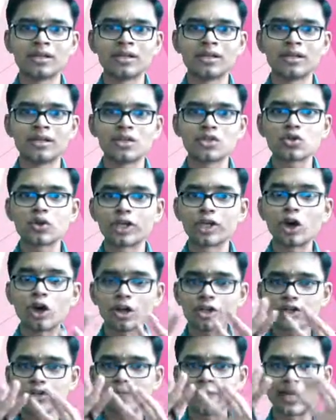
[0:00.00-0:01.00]
So in
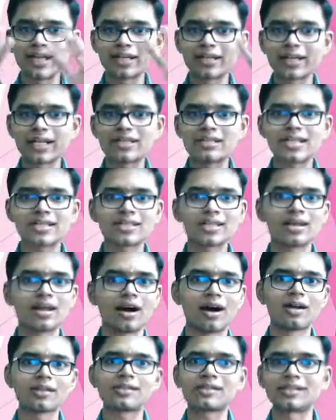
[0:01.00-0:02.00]
order to maintain such a
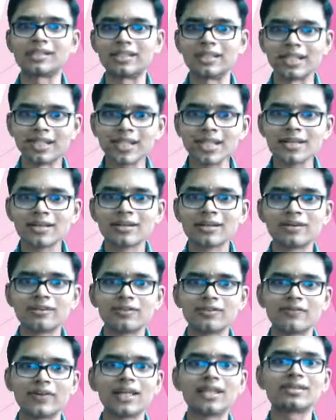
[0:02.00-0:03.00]
large city
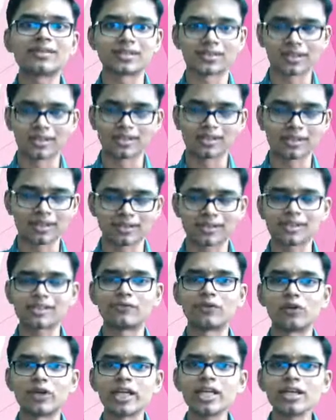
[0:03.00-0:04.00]
very
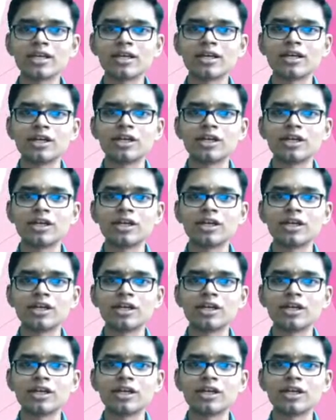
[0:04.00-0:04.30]
successfully,